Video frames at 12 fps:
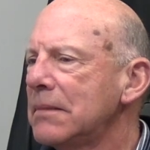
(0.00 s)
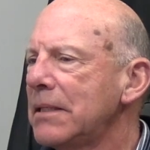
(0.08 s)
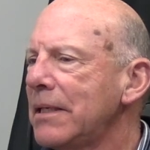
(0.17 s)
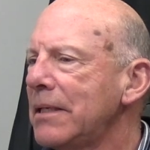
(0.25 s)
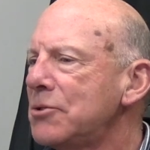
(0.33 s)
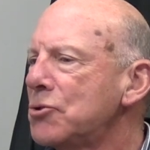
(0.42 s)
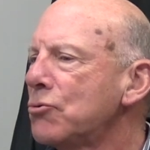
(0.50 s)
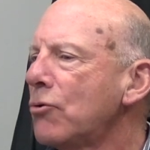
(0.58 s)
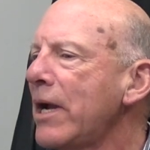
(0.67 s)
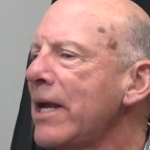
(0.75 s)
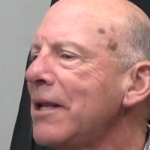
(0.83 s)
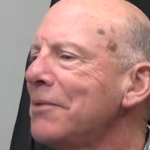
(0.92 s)
he
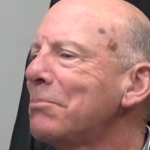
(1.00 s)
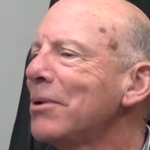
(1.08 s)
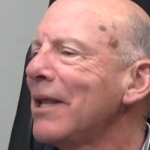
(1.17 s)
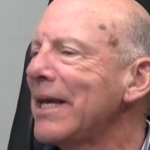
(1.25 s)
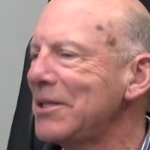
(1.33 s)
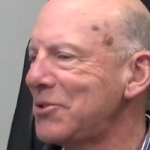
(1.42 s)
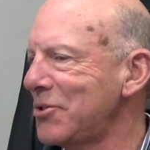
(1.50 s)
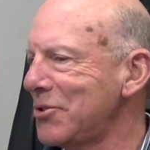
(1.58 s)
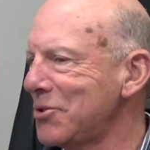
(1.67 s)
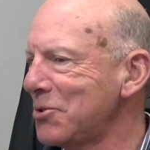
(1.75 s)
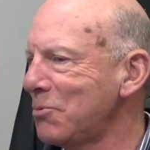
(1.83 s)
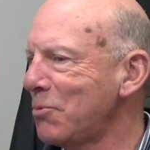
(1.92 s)
traded
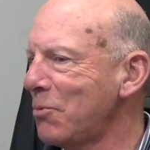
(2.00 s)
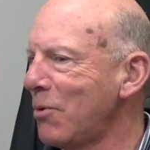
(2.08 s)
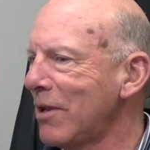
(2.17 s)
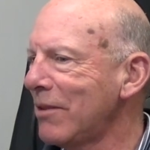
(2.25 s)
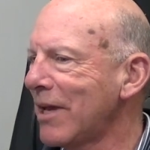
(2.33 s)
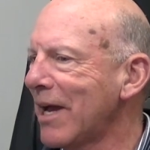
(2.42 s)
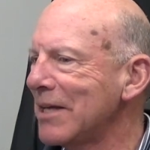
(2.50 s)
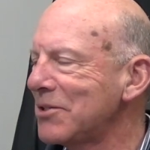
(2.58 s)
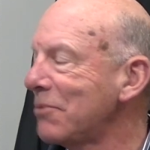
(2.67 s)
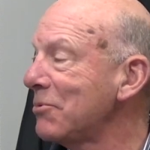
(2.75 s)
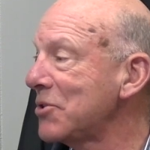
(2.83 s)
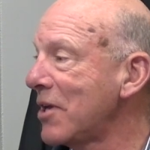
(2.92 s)
places with one of the guys
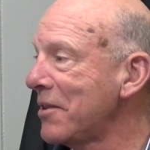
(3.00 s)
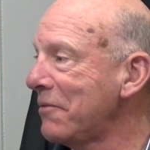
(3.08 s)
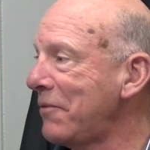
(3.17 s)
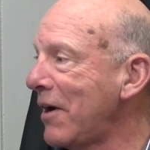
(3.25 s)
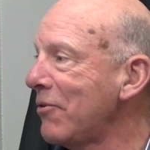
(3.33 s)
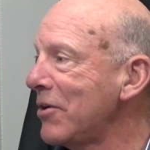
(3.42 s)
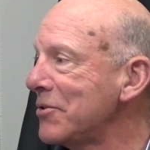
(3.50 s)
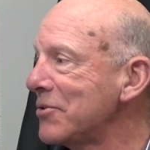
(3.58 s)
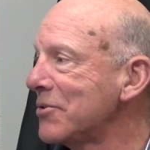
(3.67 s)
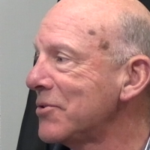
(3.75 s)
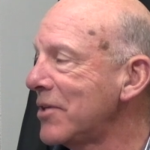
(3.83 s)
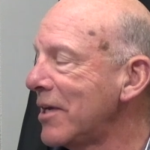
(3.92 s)
that was on the ferries
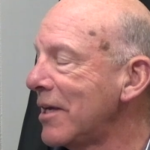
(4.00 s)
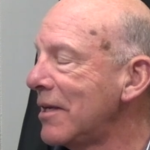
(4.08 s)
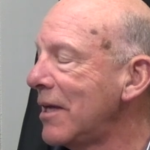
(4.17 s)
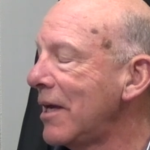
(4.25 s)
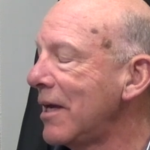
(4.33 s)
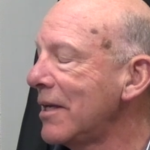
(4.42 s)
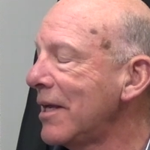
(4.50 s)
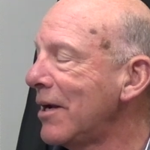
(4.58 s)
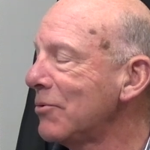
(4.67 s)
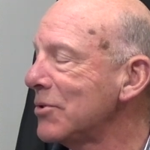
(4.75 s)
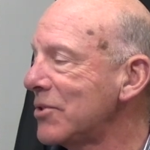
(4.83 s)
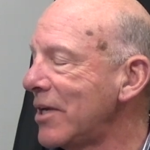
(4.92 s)
and said,
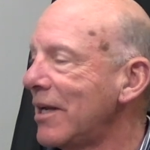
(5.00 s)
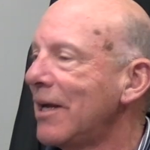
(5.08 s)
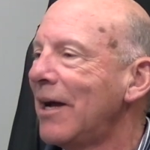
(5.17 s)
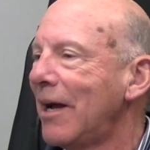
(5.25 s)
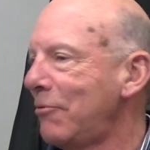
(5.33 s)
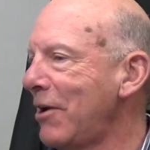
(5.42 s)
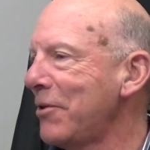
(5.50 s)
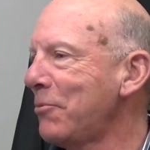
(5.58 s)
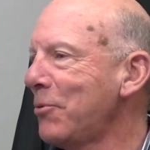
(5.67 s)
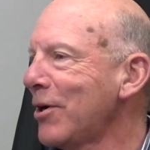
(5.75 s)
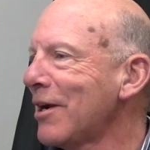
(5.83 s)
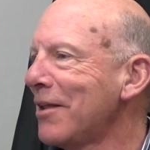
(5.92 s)
I'd rather
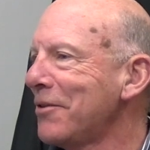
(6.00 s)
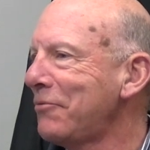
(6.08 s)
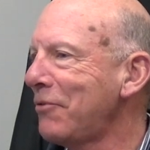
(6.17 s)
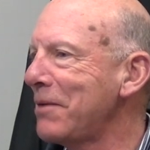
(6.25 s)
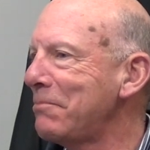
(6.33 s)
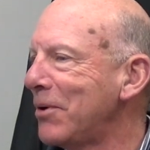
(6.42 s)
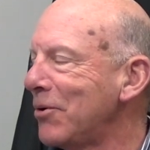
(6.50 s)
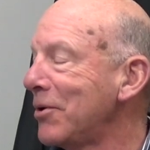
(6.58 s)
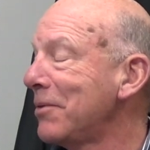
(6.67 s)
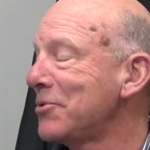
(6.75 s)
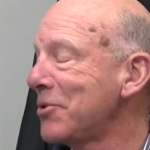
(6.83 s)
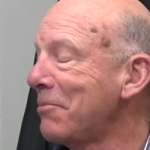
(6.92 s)
work on the freight boat.
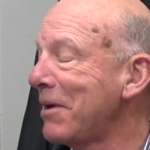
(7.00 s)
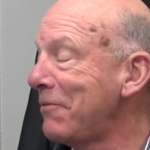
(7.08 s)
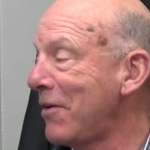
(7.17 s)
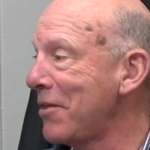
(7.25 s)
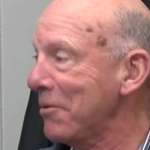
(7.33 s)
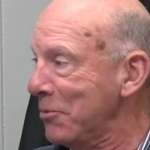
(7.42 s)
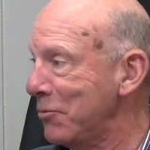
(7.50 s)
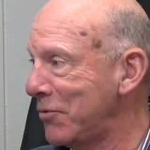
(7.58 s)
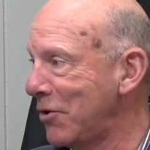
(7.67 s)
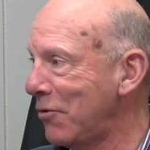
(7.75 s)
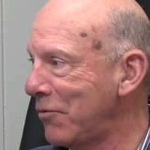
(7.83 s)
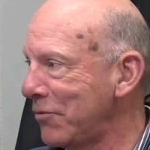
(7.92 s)
And so my father moved
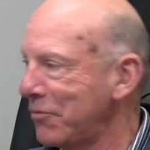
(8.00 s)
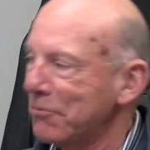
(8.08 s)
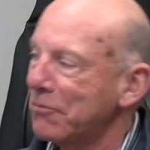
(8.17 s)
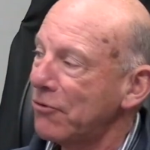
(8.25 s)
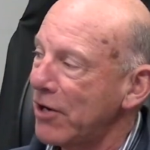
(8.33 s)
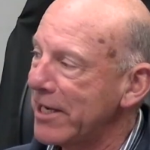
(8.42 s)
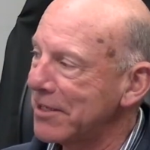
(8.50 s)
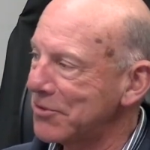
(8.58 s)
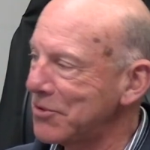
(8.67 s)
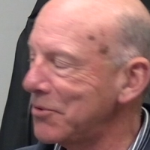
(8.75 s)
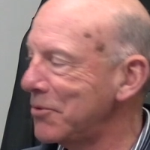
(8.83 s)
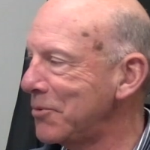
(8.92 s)
over from freight
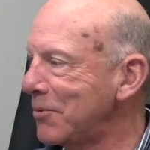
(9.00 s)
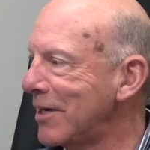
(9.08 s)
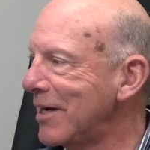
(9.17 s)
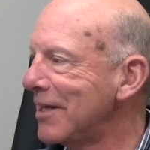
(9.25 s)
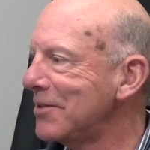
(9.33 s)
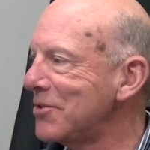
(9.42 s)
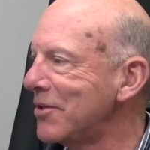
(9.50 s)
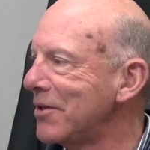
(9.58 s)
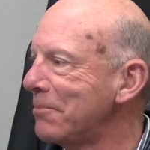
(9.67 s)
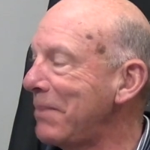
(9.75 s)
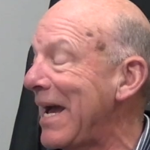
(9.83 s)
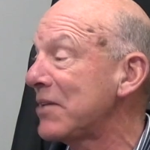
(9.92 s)
to
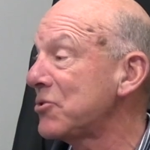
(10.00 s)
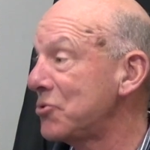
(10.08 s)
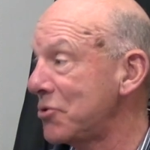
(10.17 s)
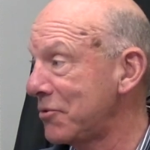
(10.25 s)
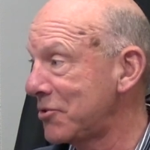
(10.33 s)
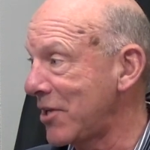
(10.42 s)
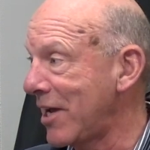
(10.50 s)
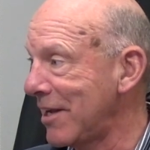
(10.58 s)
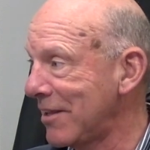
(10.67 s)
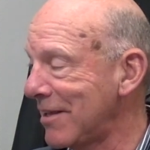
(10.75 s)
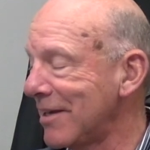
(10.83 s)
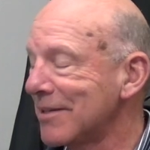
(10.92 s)
the passenger side of things.